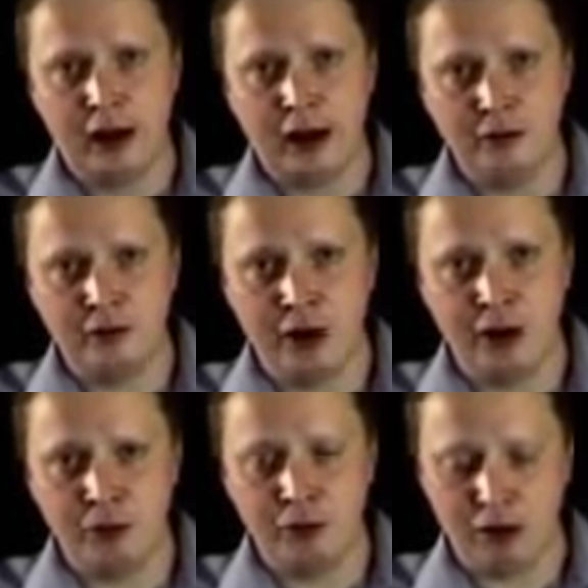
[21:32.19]

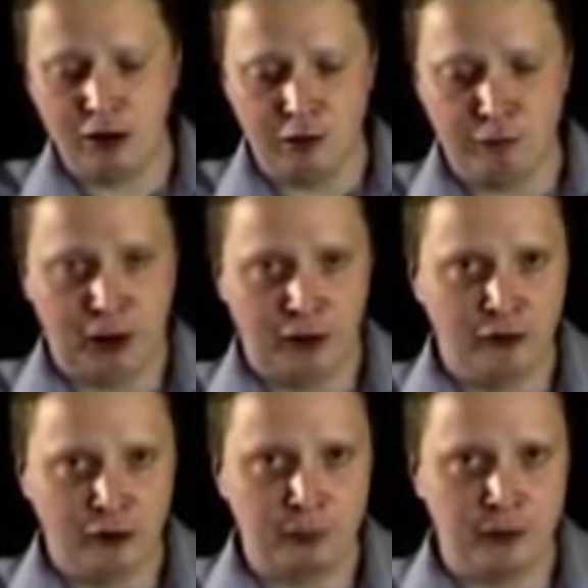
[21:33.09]
and I've
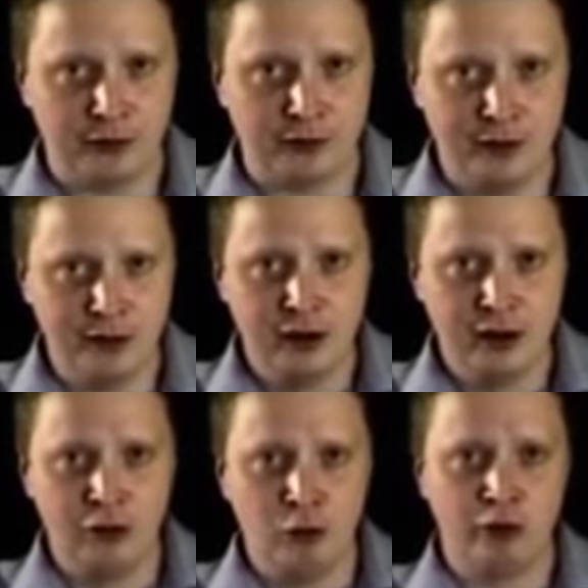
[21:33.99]
blundered a piece
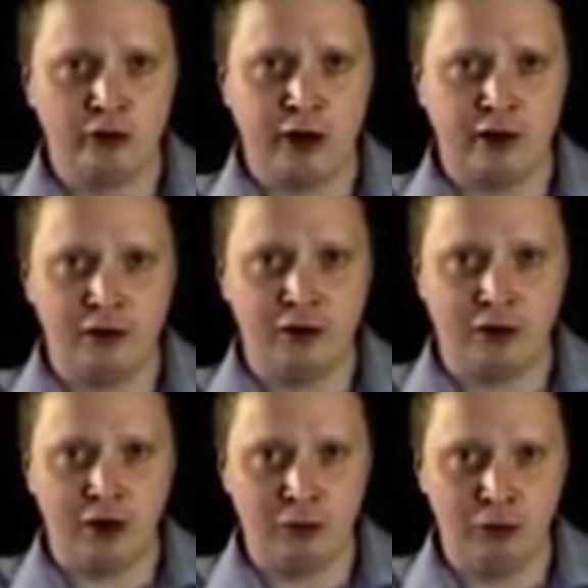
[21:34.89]
and all of a sudden
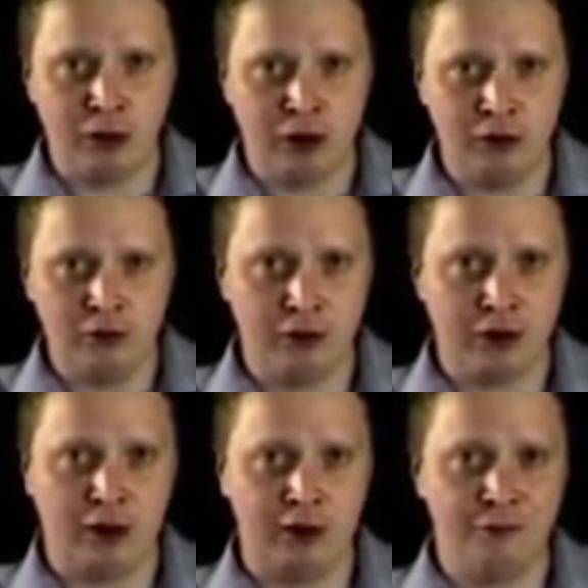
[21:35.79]
I will go the
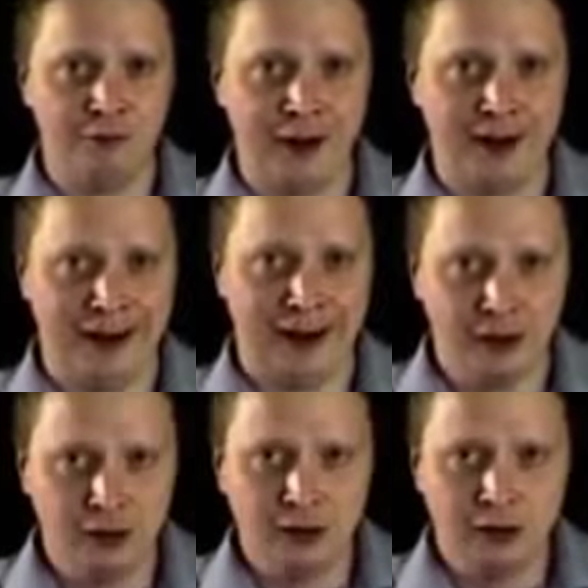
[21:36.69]
colour of my hair.
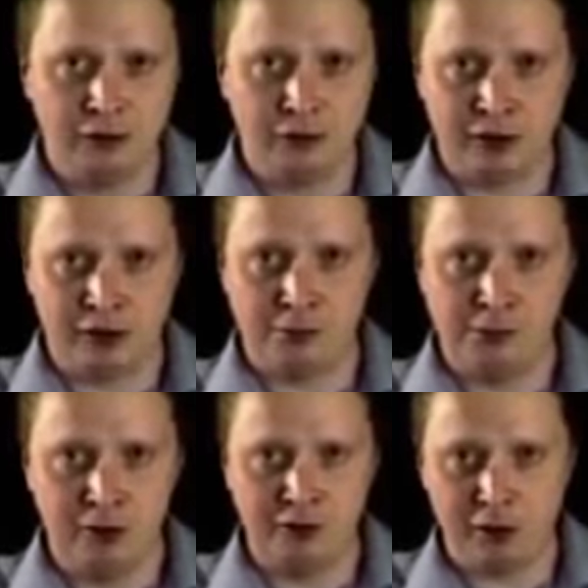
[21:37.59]
I'll just go
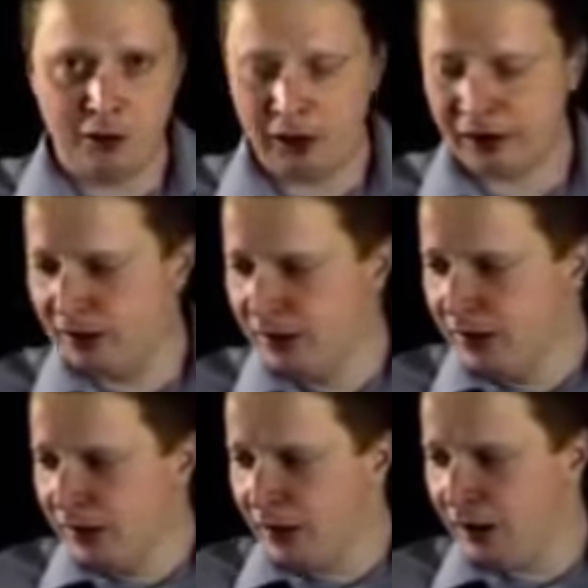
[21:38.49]
tomato-like.
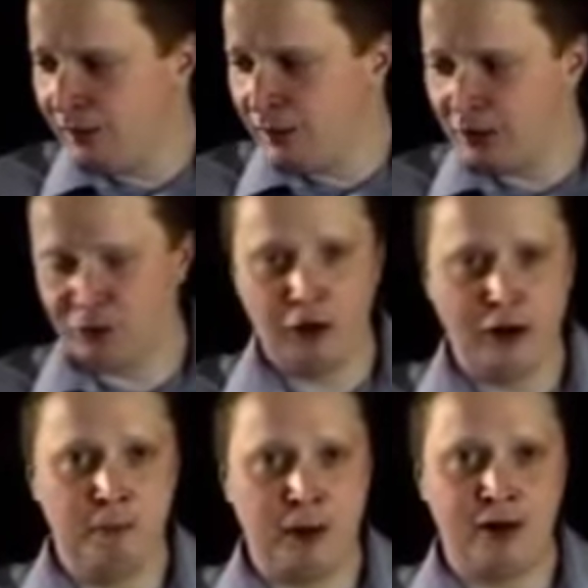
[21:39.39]
And it's
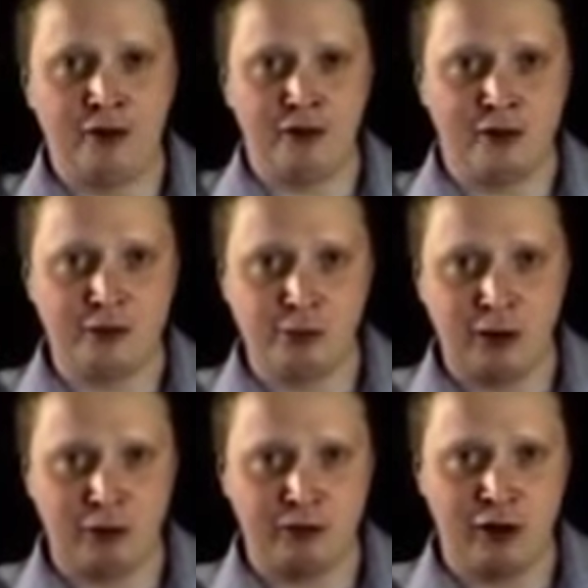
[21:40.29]
very embarrassing. The
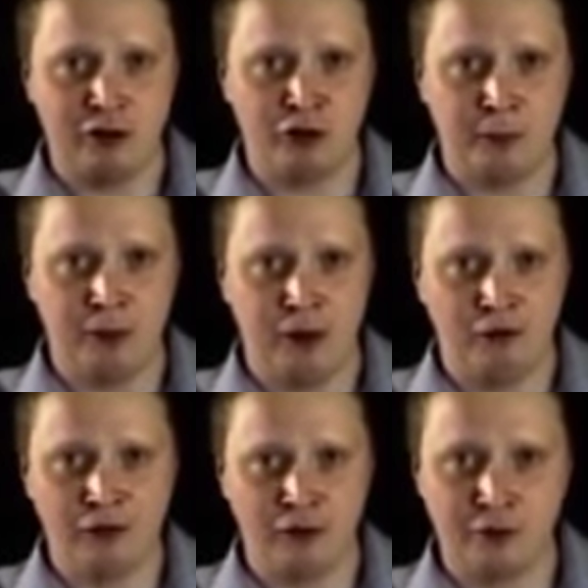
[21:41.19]
sweat will start dripping
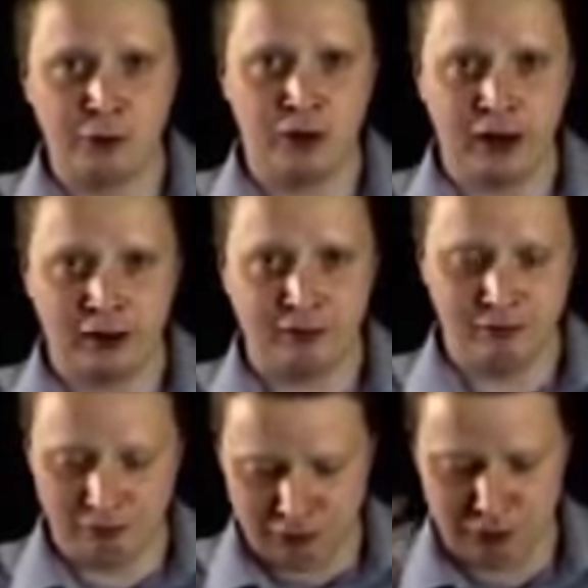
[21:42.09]
off and I just want to get
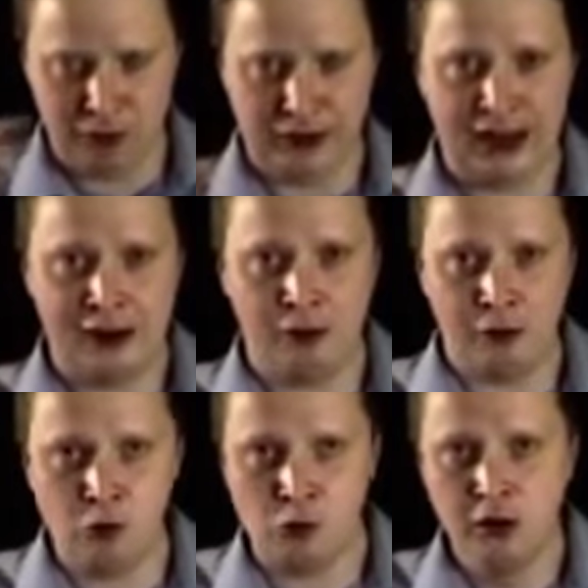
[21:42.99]
out of the
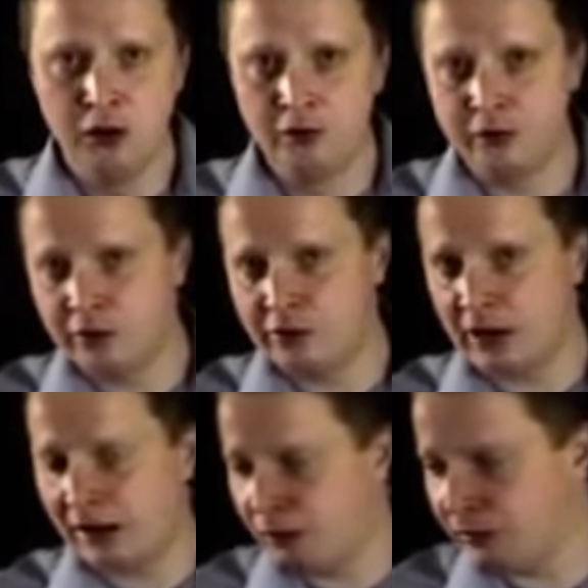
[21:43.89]
hall. So that's
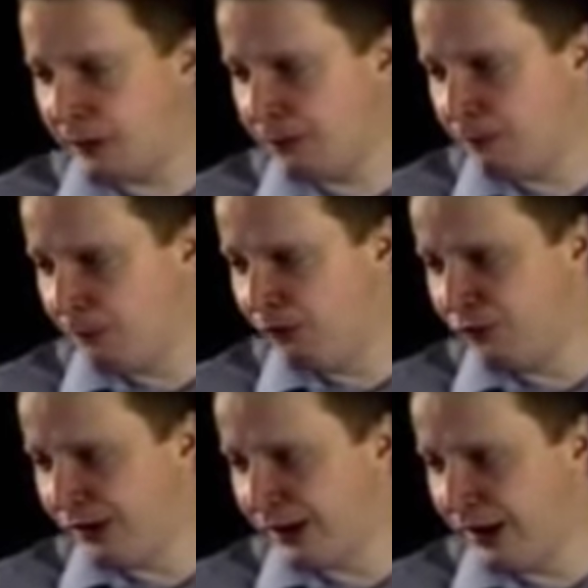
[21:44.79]
exactly what's happened to
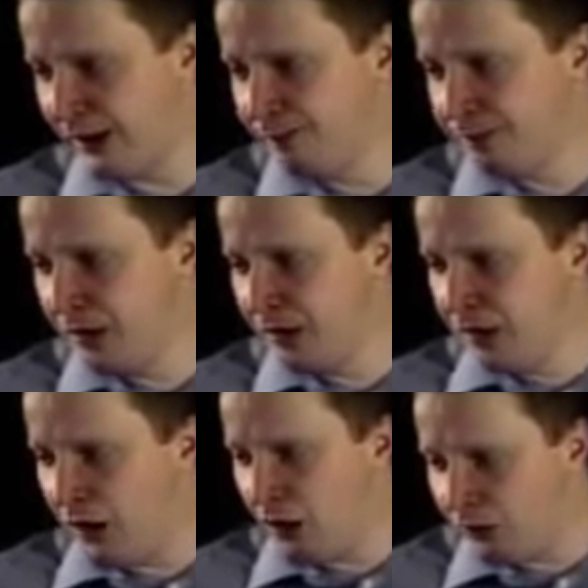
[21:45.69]
Bovnik here.
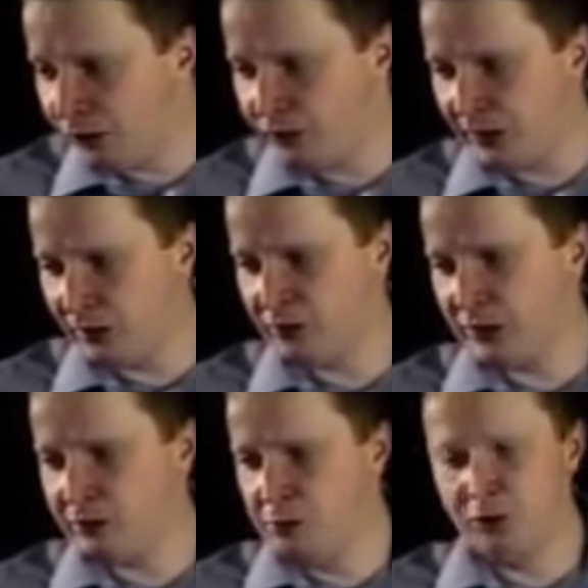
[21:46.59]
After Tal's next